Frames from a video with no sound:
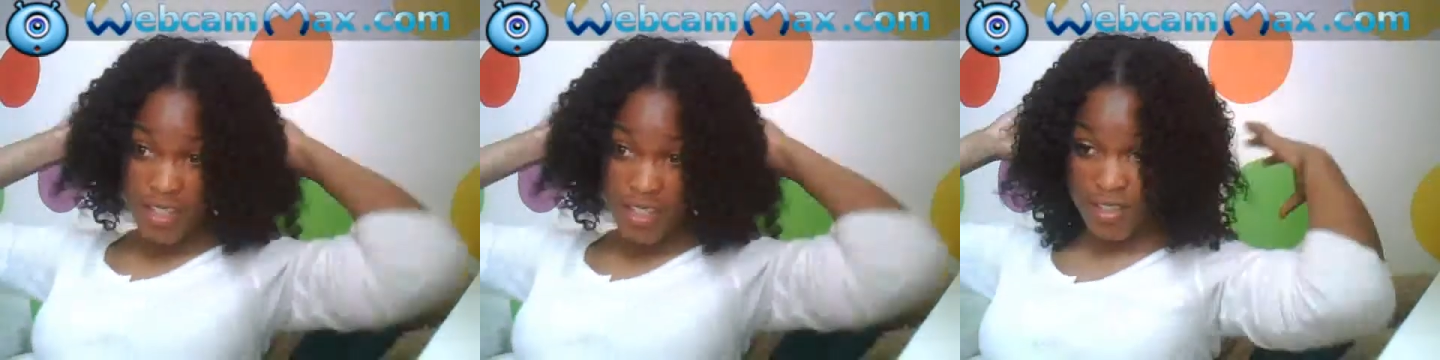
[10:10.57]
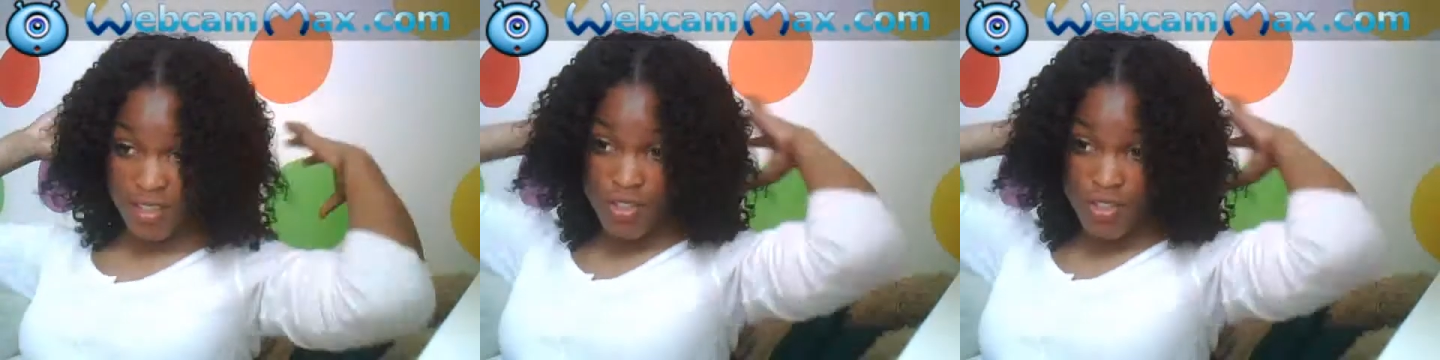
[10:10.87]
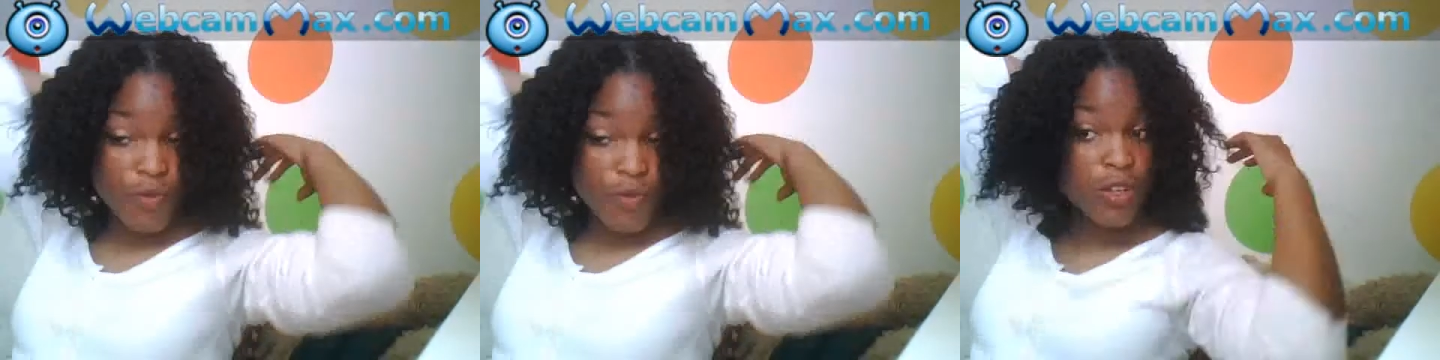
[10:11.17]
This is
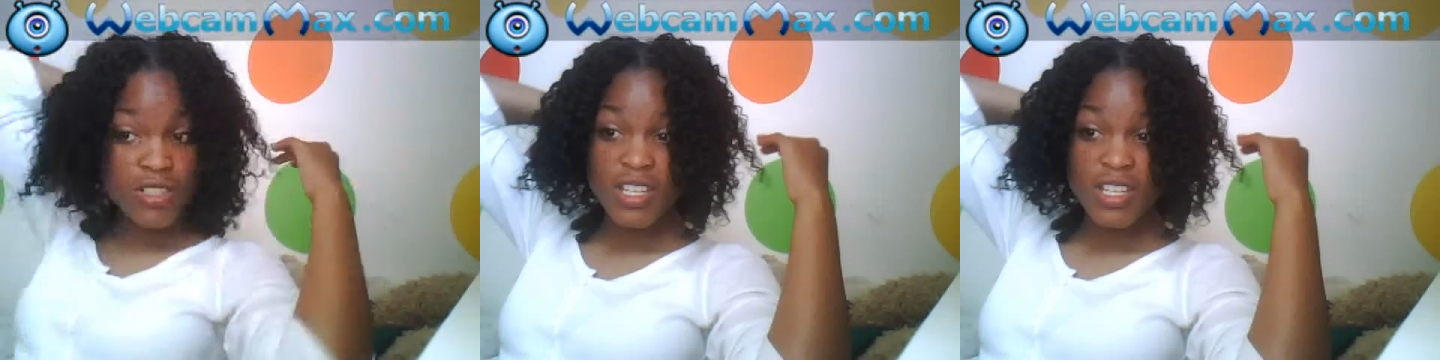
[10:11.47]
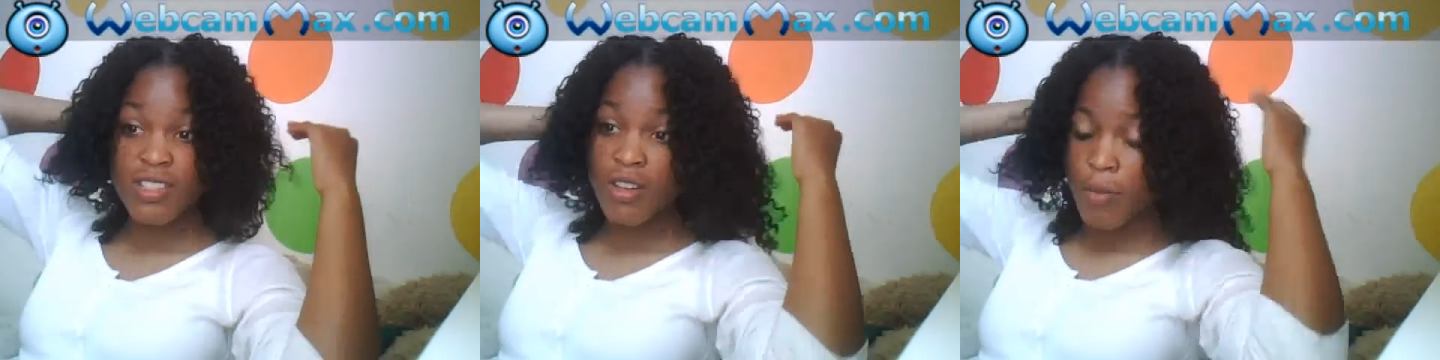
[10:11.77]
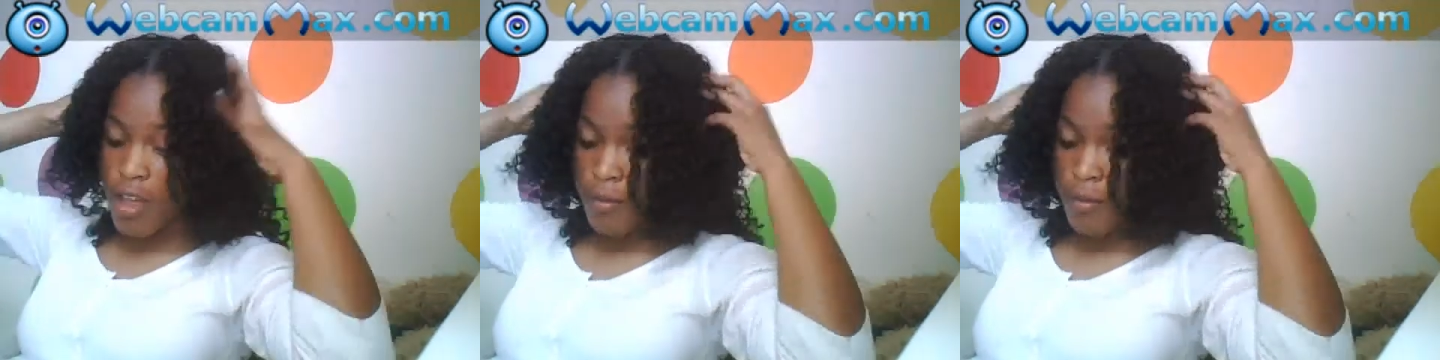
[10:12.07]
2 14s on the
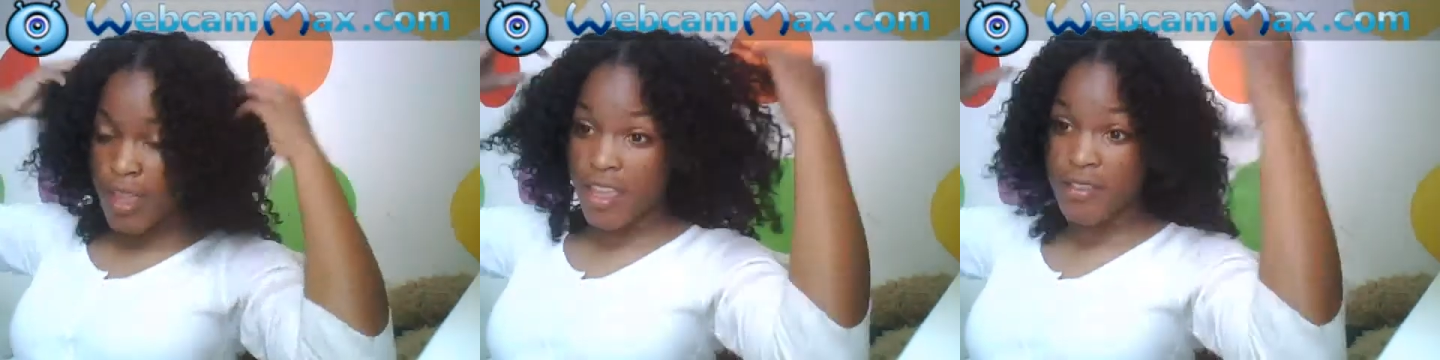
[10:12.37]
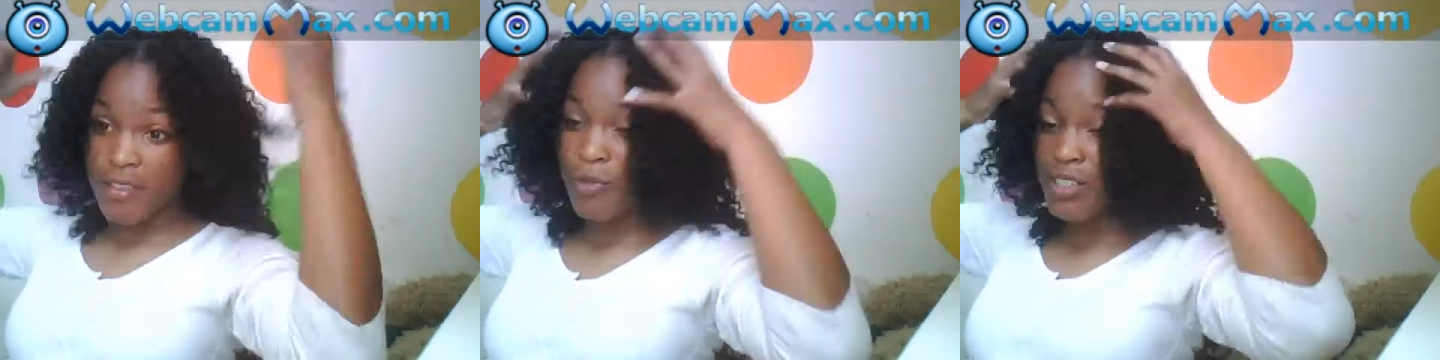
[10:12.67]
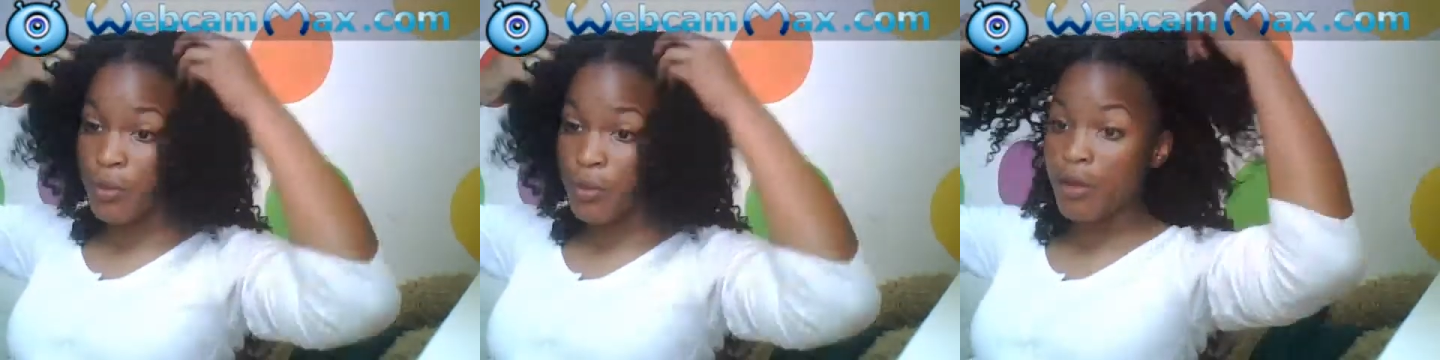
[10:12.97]
bottom and 1
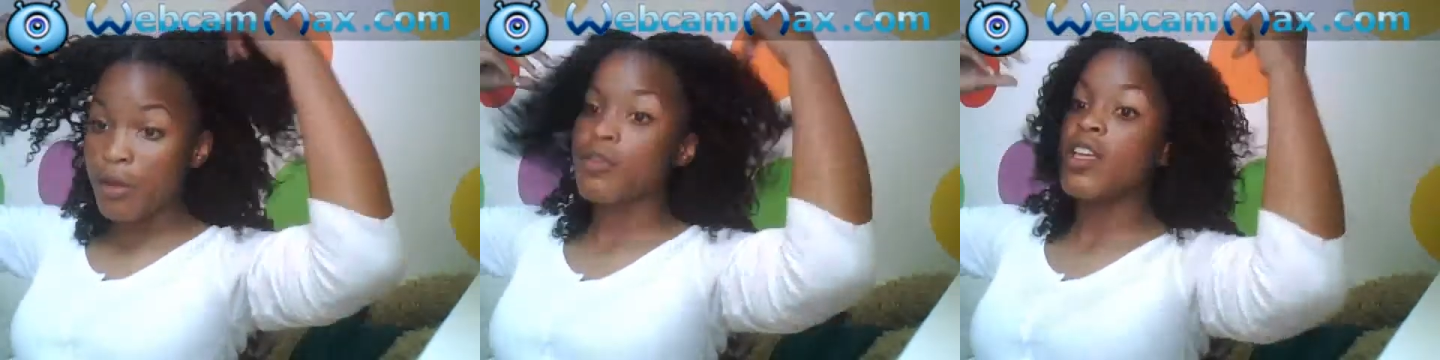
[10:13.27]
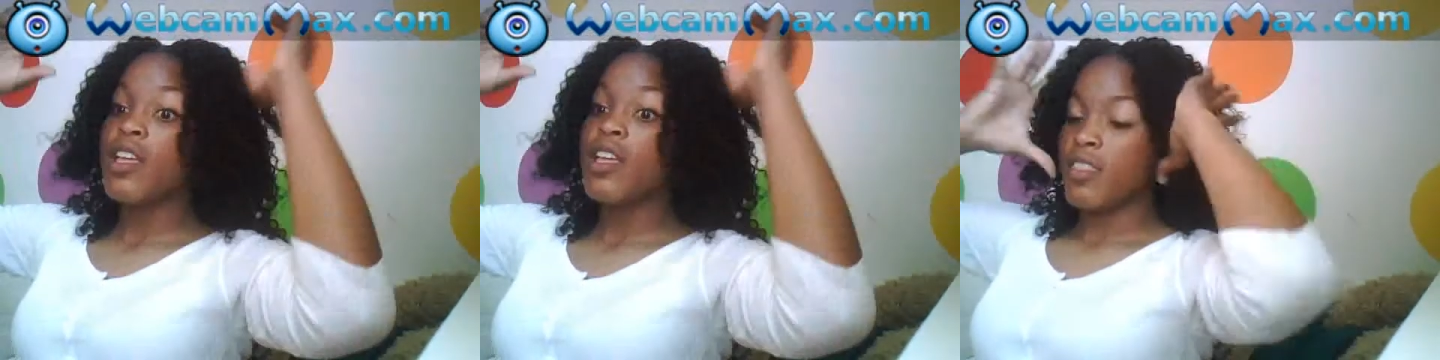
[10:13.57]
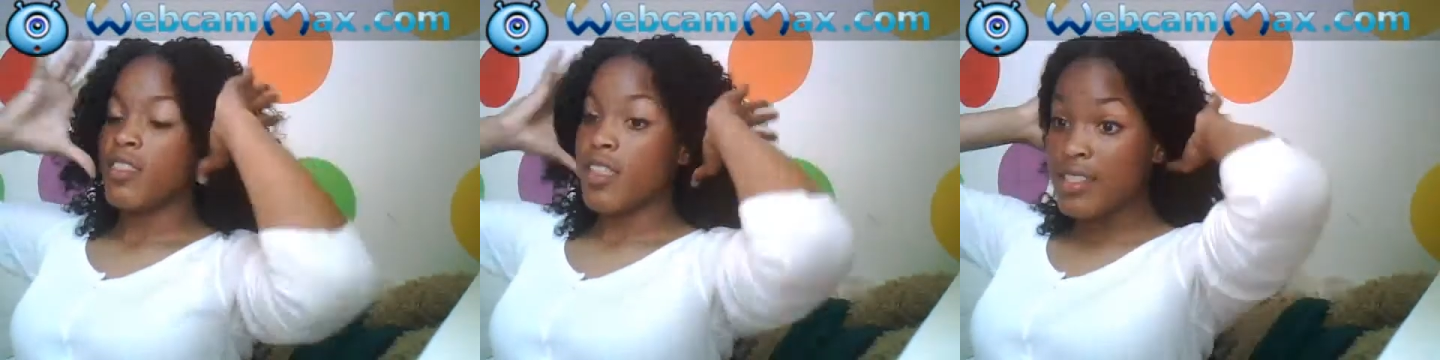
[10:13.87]
12.
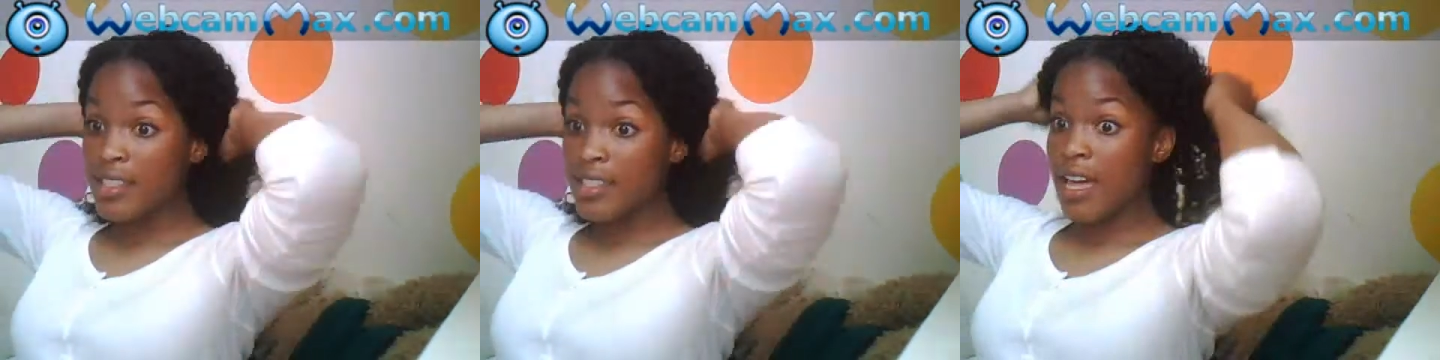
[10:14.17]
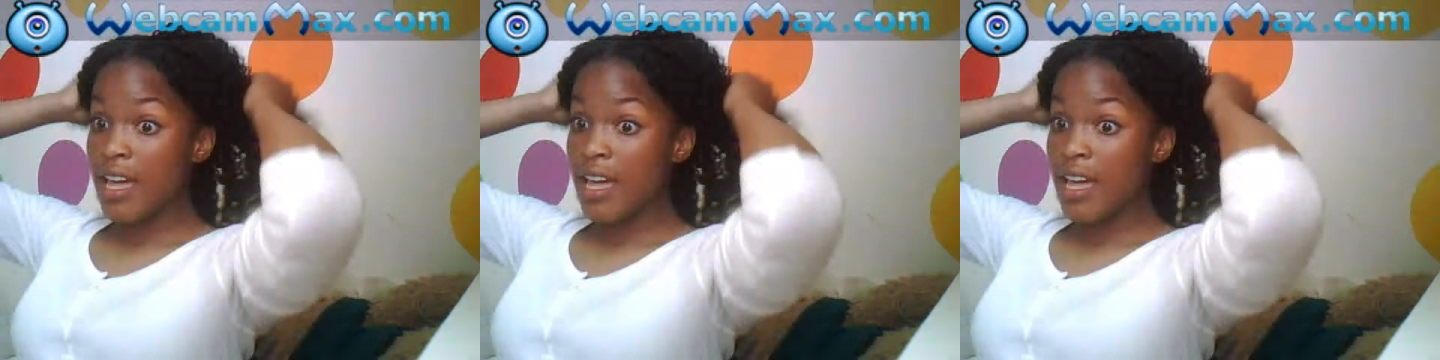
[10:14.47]
It's not all